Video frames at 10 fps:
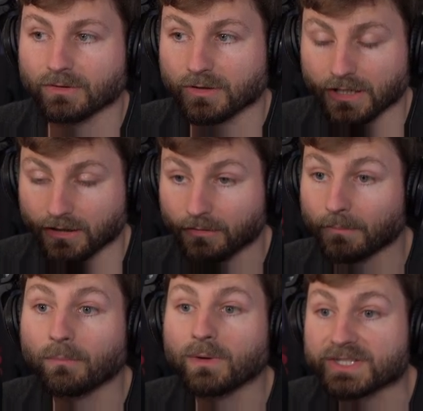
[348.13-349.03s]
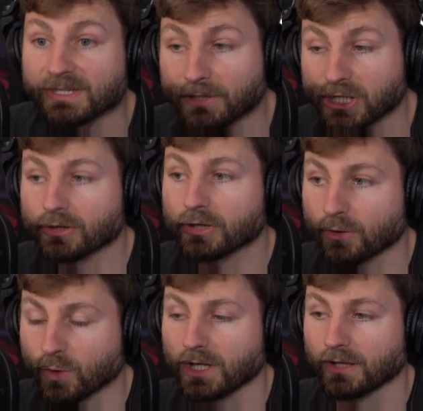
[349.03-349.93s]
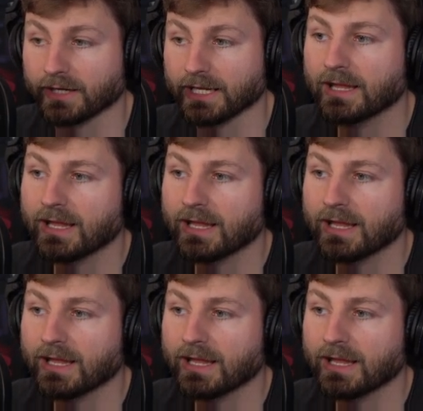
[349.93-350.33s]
or a superior quality